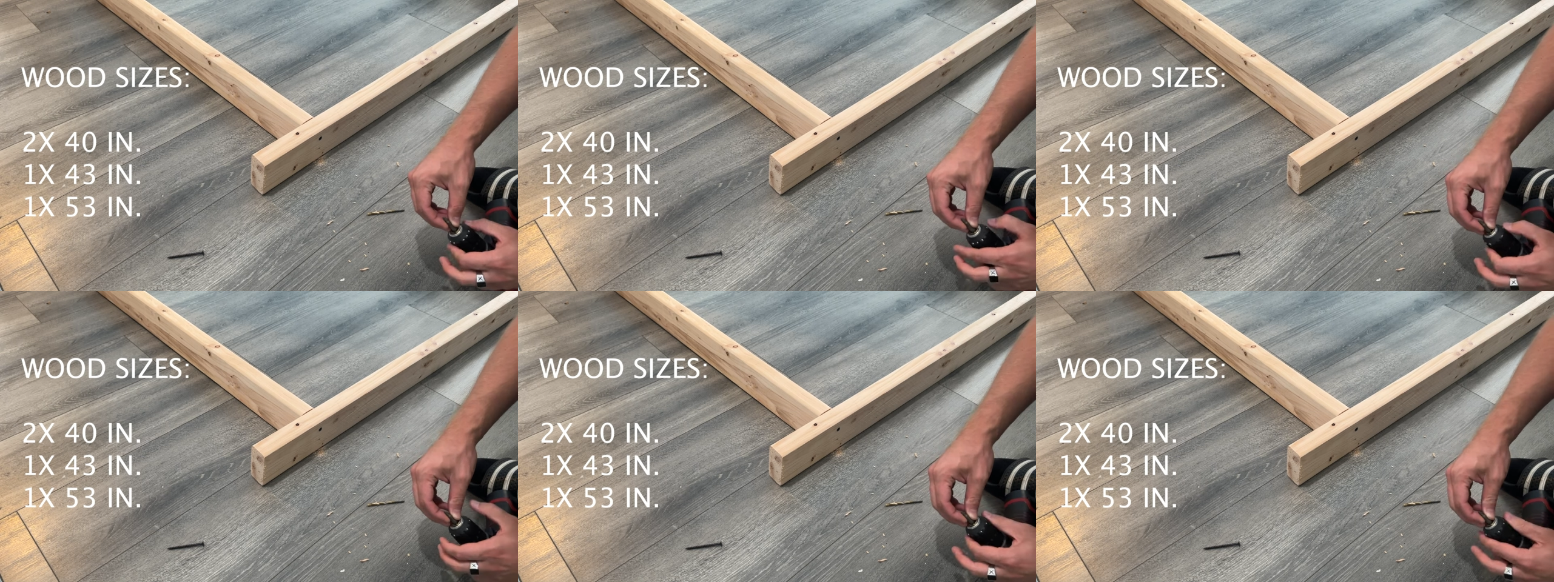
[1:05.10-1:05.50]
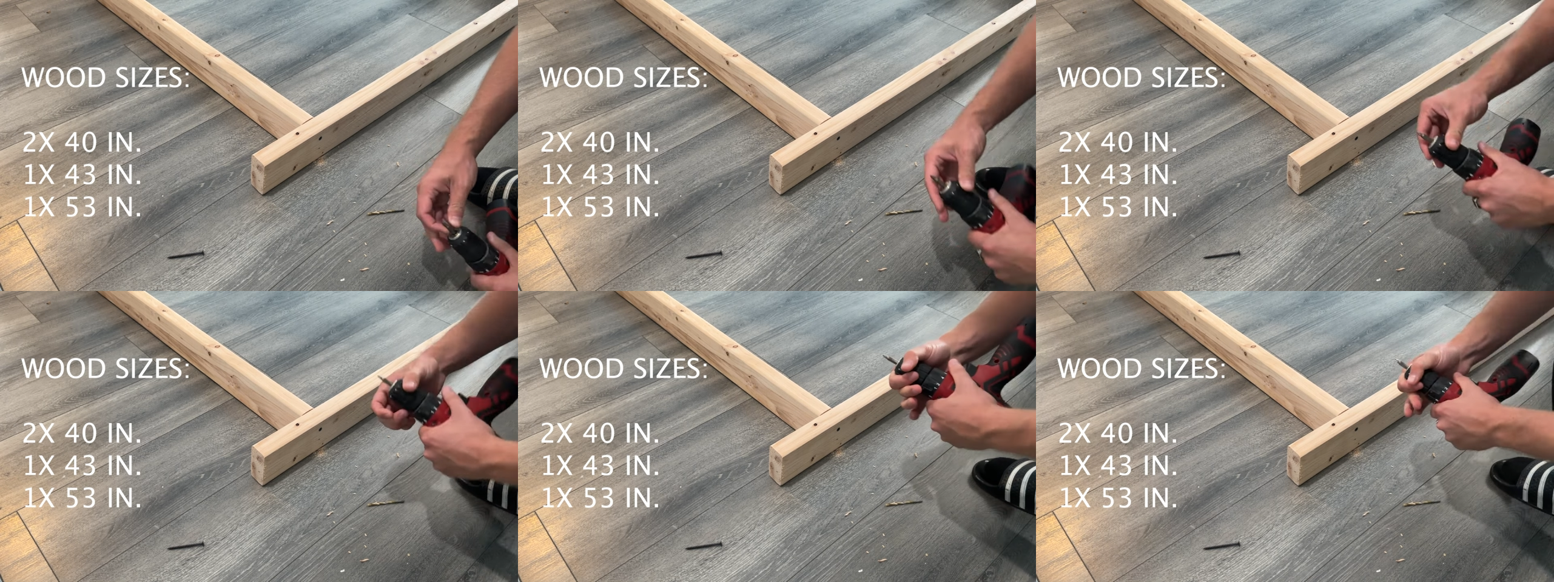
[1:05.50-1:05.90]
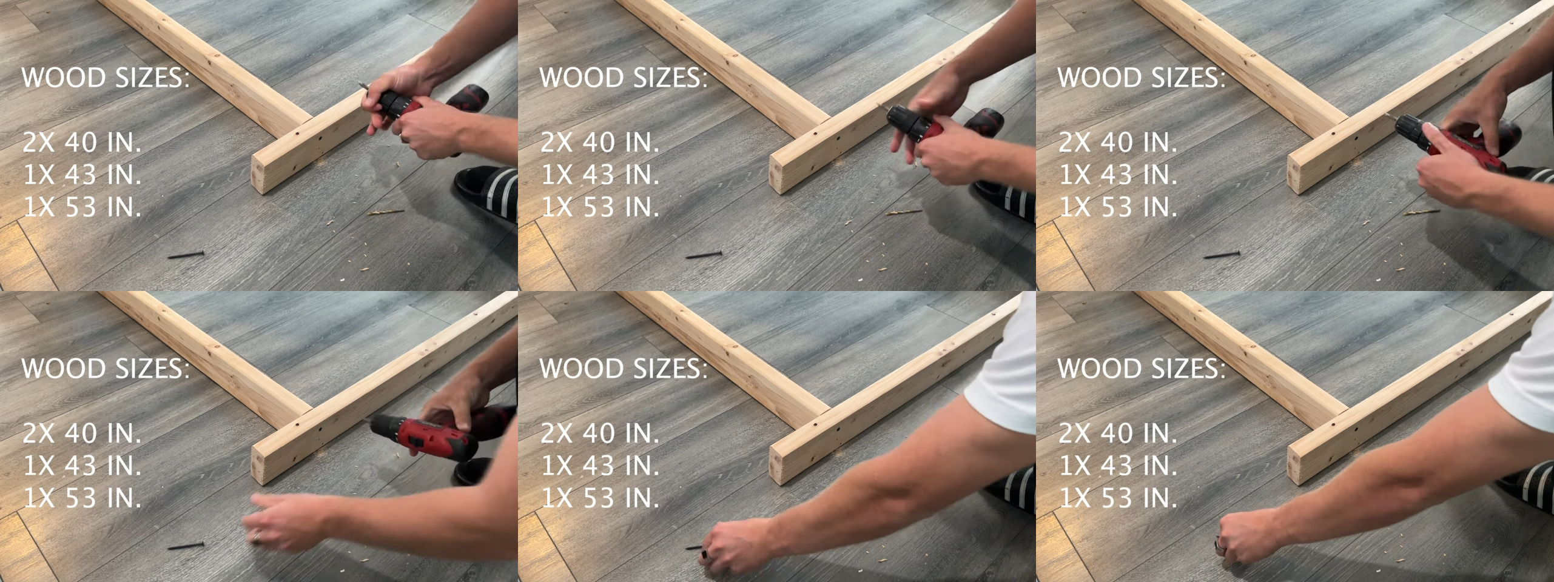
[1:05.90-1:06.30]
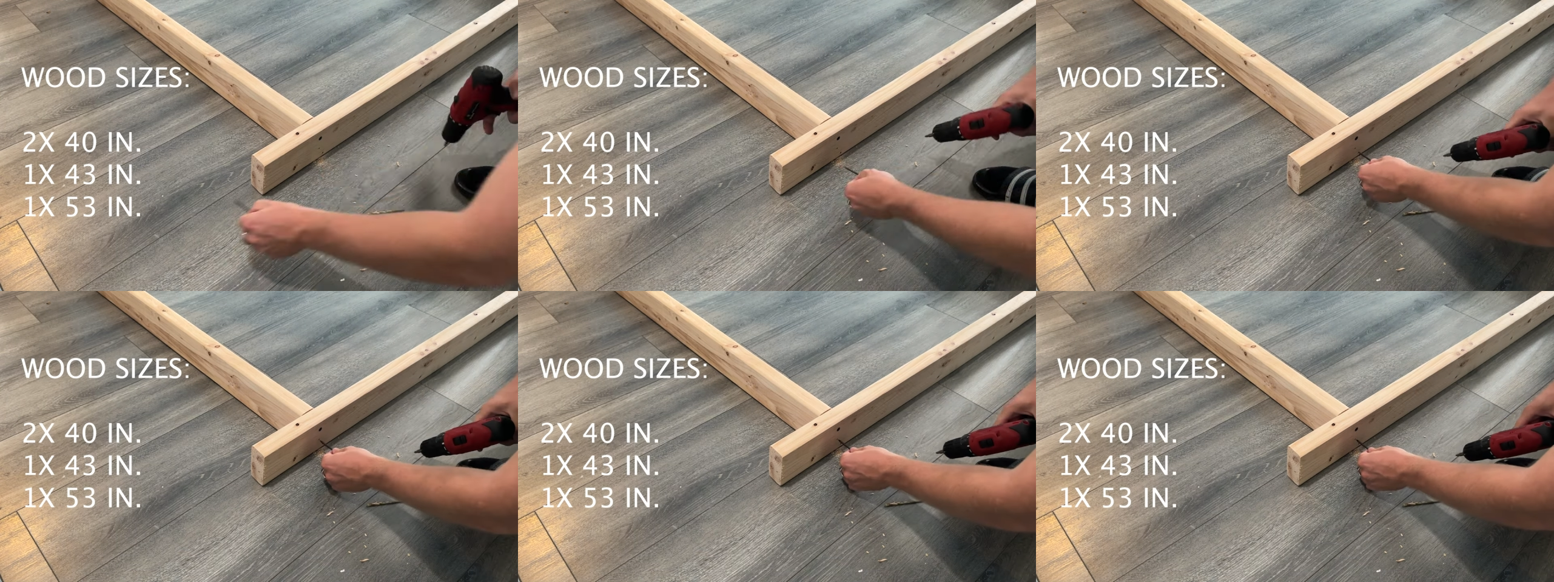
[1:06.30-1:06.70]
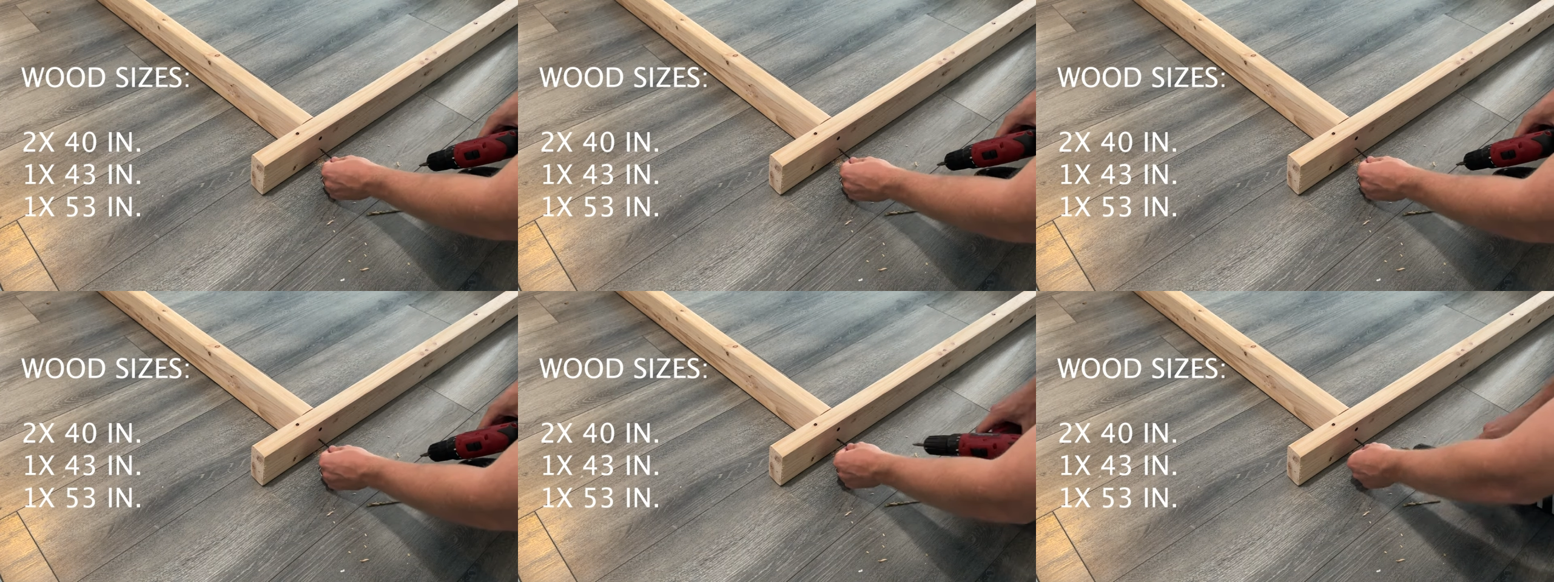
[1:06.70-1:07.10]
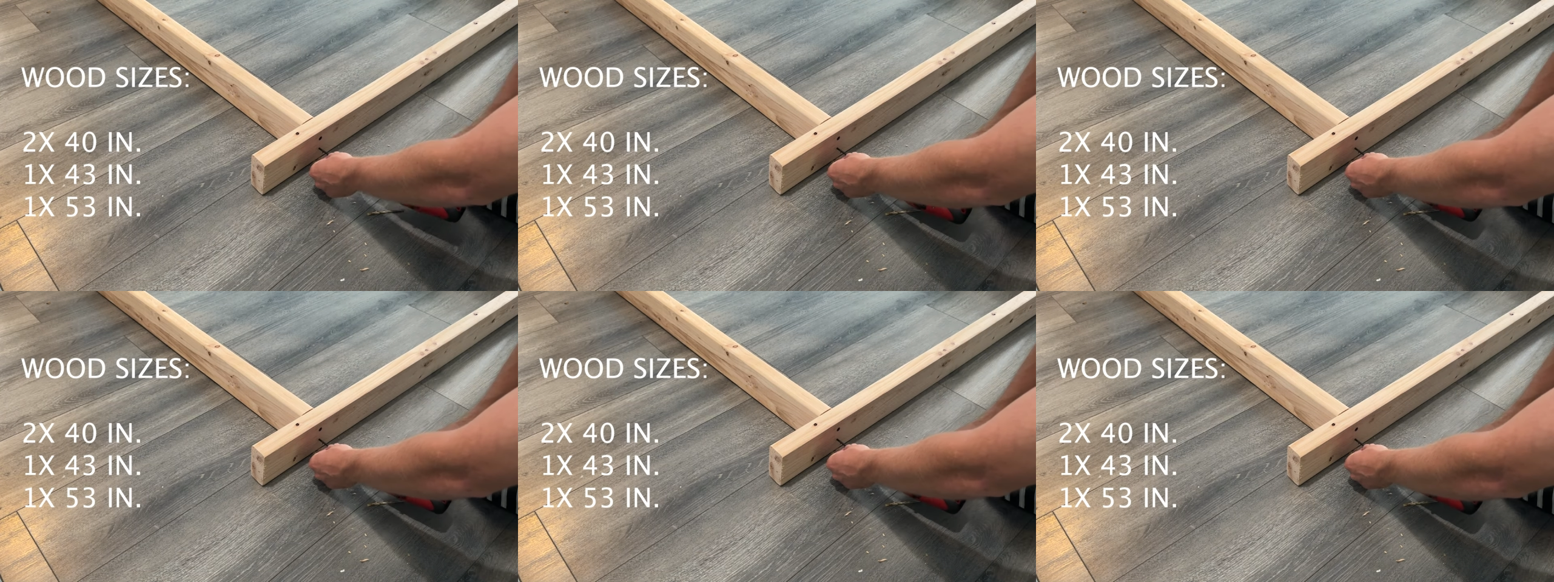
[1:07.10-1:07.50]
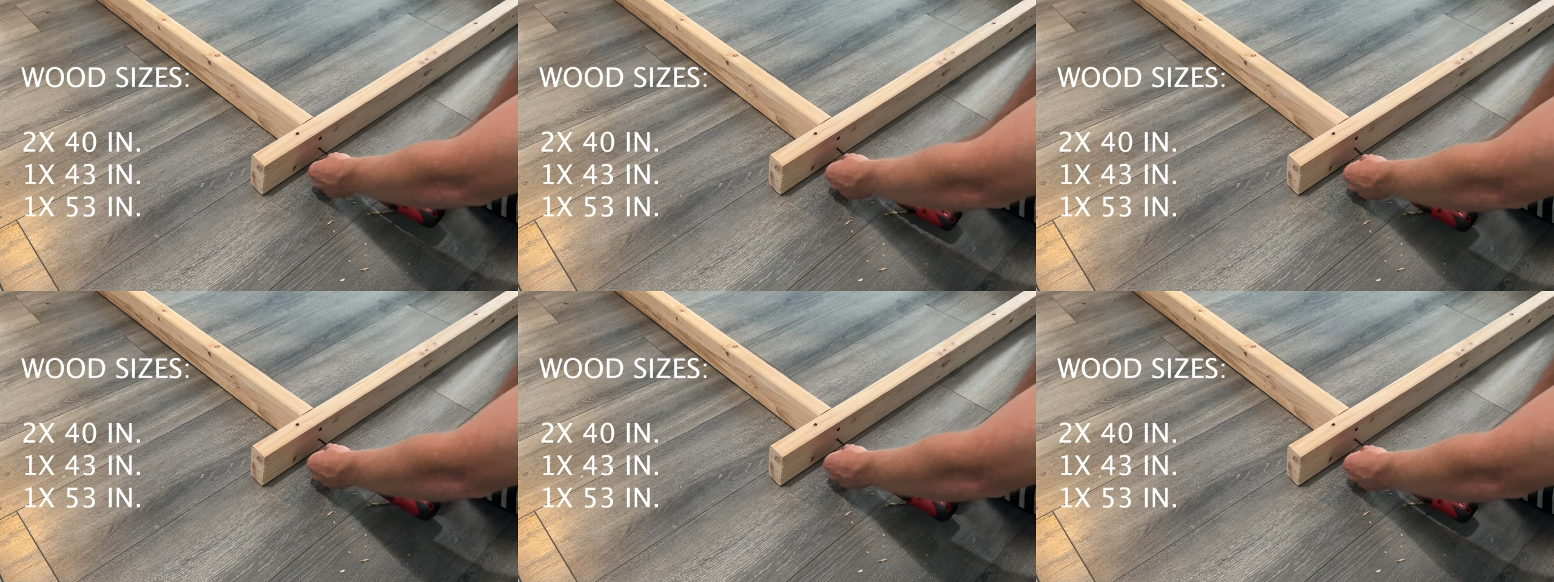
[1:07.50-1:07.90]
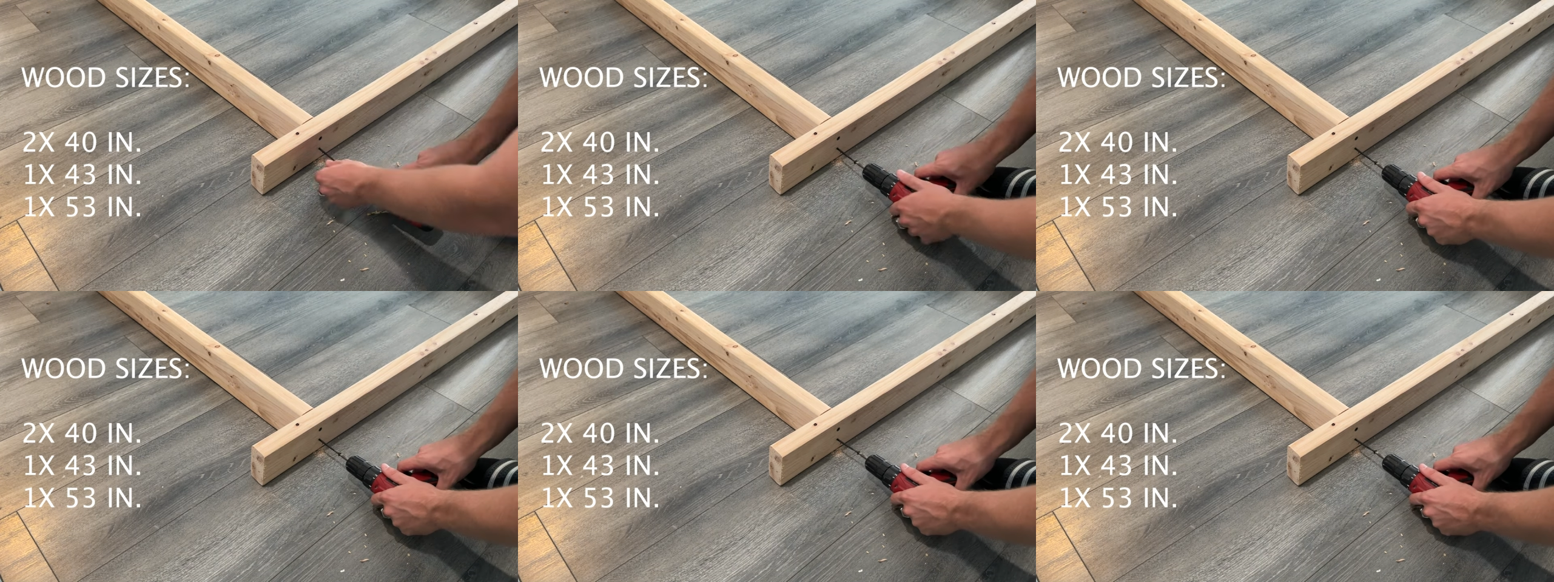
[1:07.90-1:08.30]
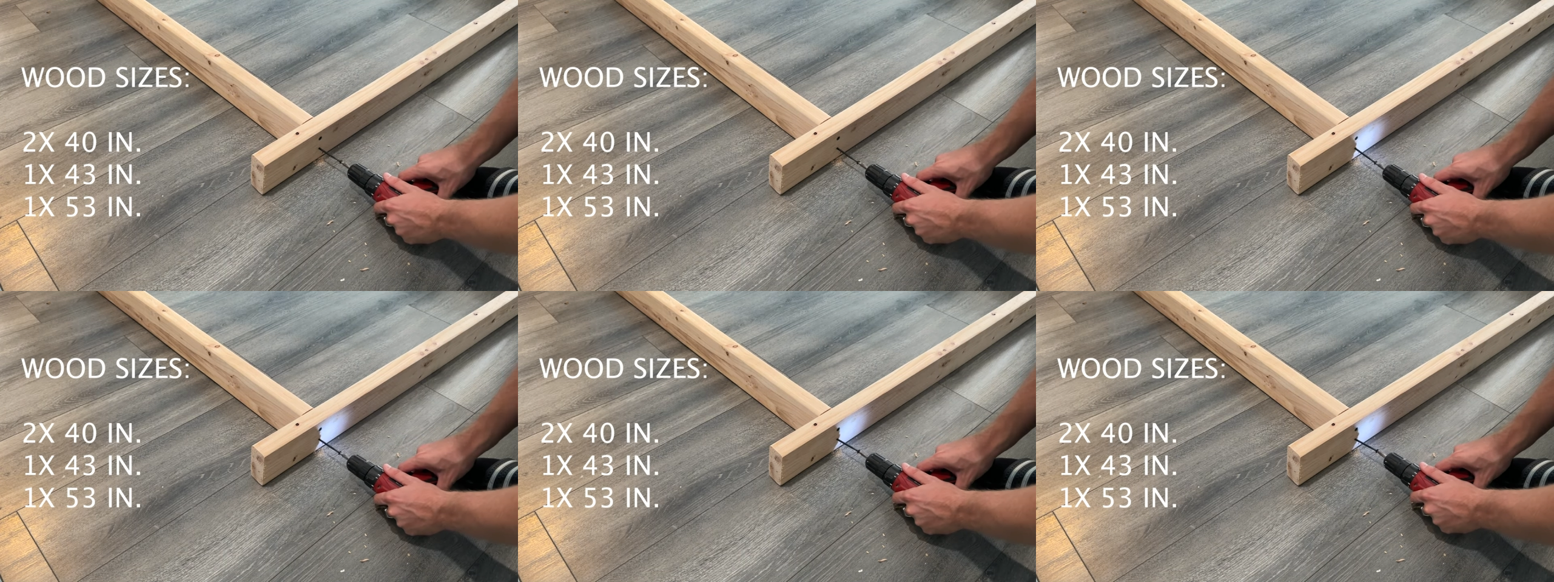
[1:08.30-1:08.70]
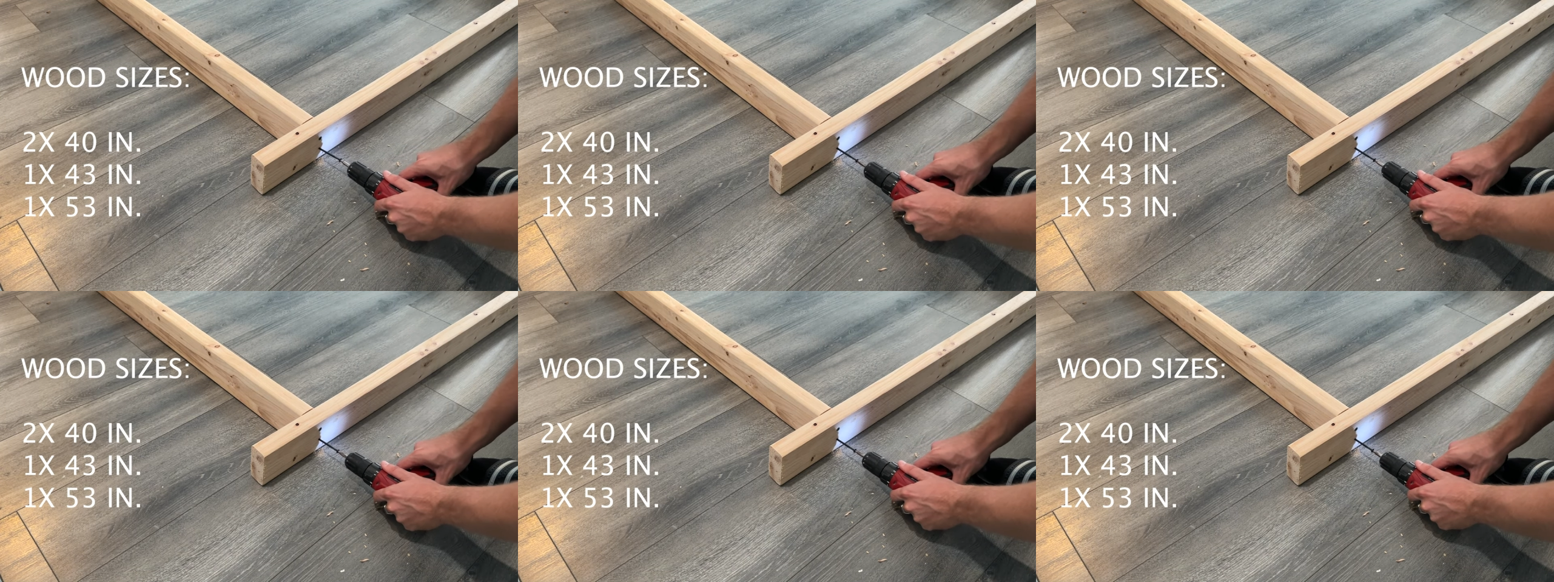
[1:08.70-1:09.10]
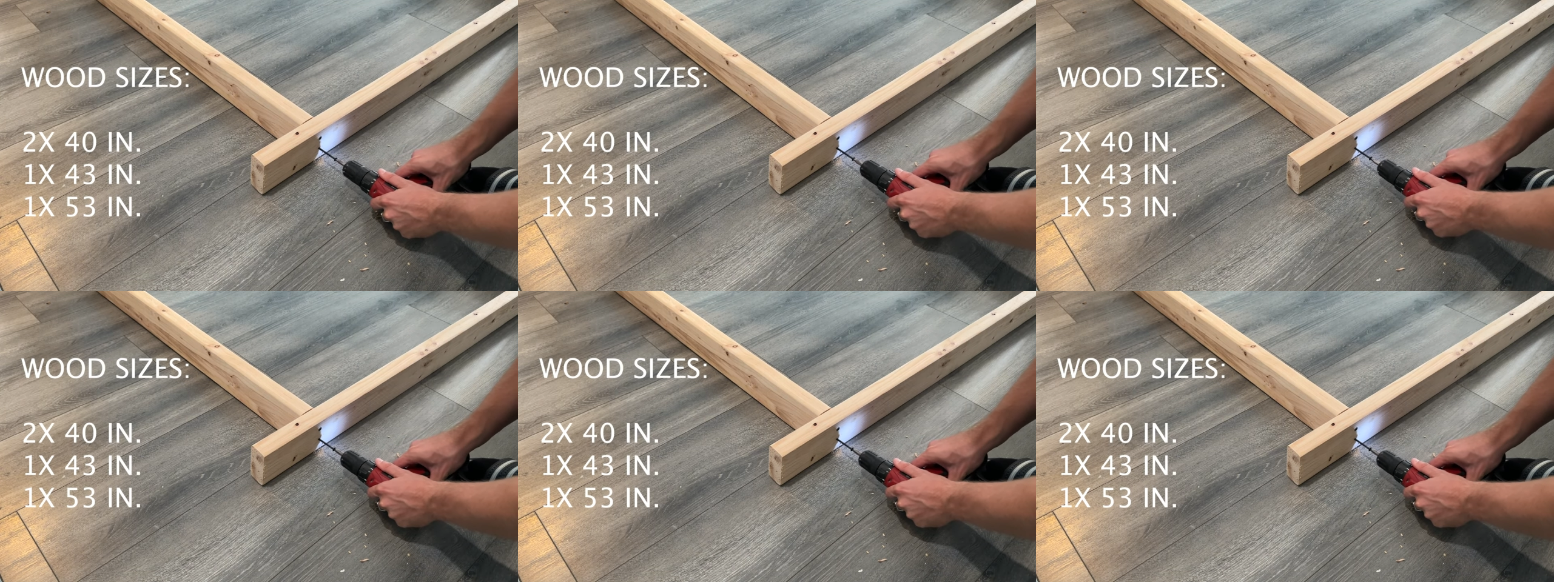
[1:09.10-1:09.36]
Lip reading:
Nobody's mouth can be seen.